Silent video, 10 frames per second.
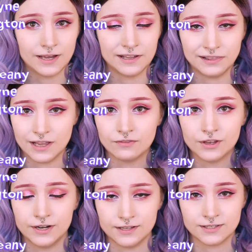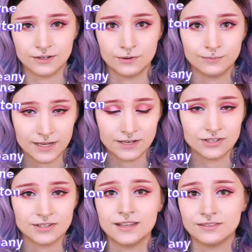I love their Instagram
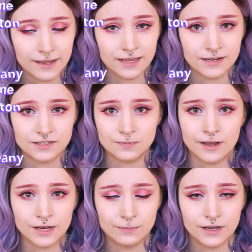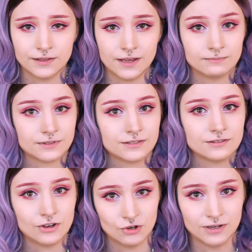pages and I get inspired by them
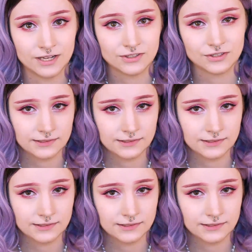so much.